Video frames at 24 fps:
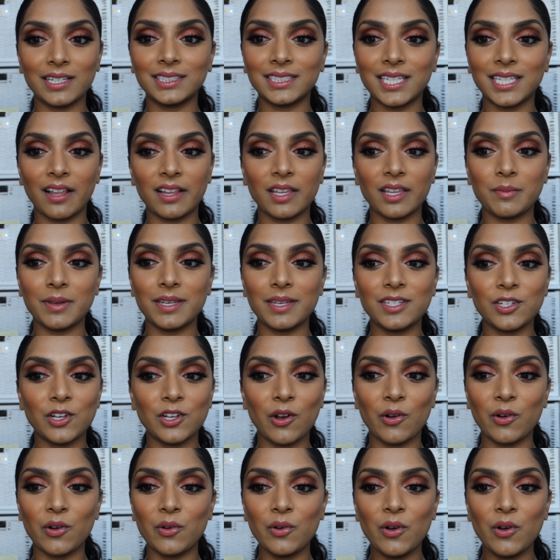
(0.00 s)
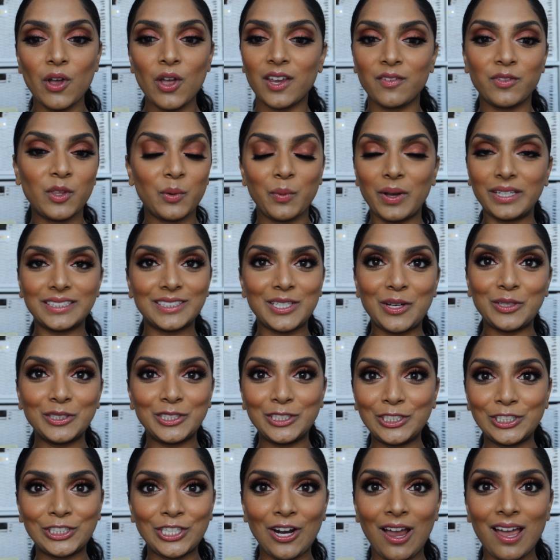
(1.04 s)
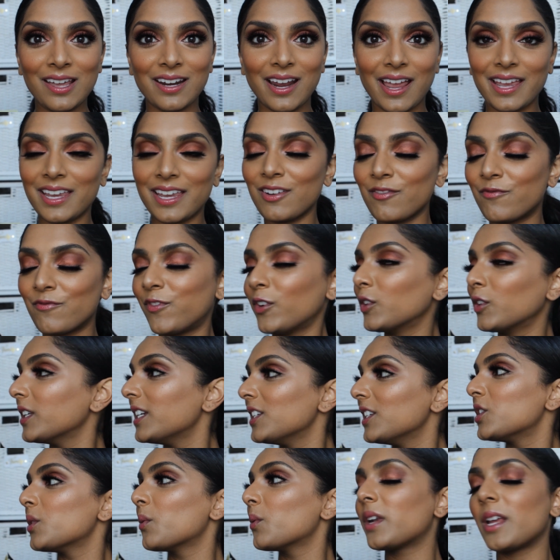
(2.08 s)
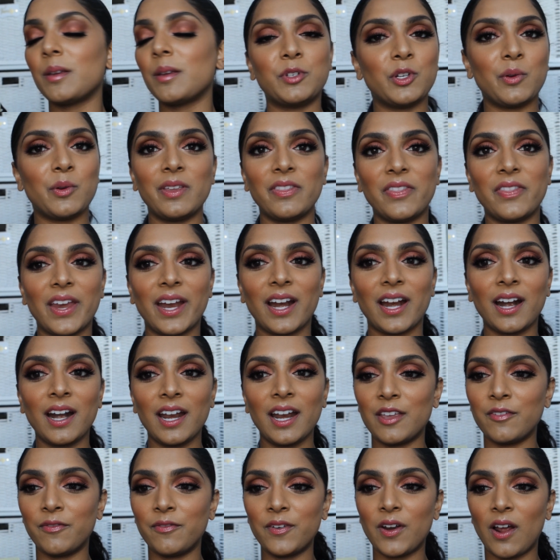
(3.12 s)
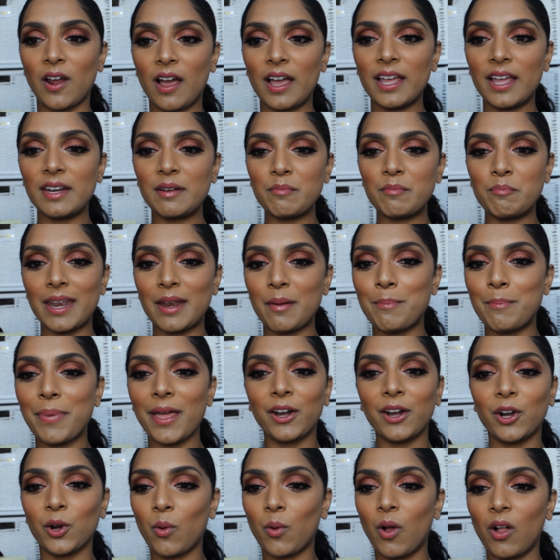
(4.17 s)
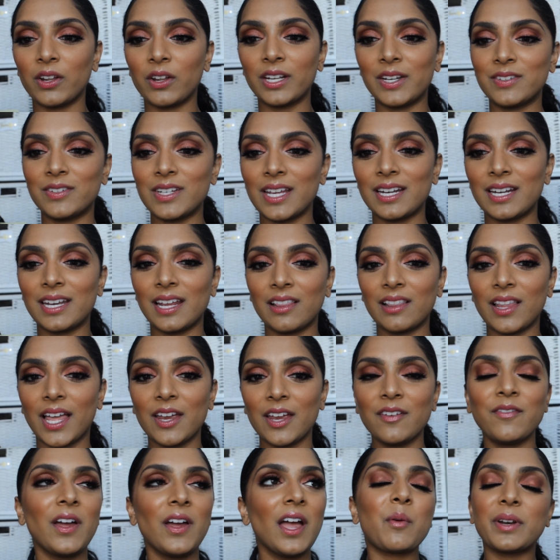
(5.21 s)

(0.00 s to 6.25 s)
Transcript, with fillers: and it's telling me to go give the West Coast a shot. I can fully do what I'm doing there, if not in a better quality of day to day life.